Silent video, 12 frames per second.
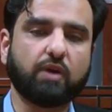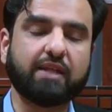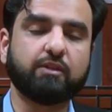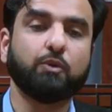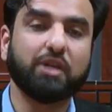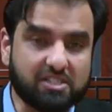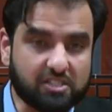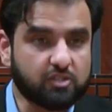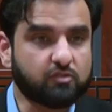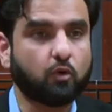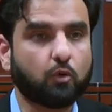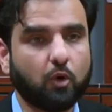and the
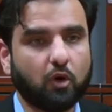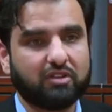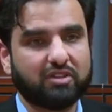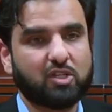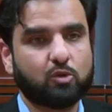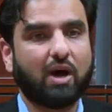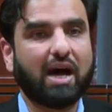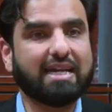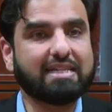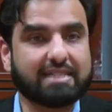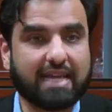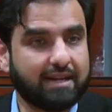reasons for both its
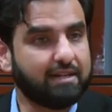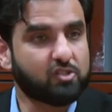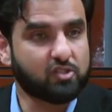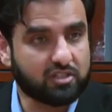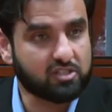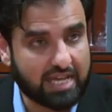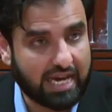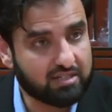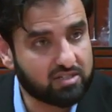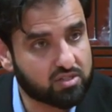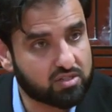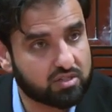rise and its
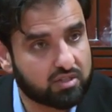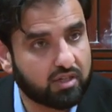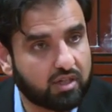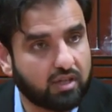success,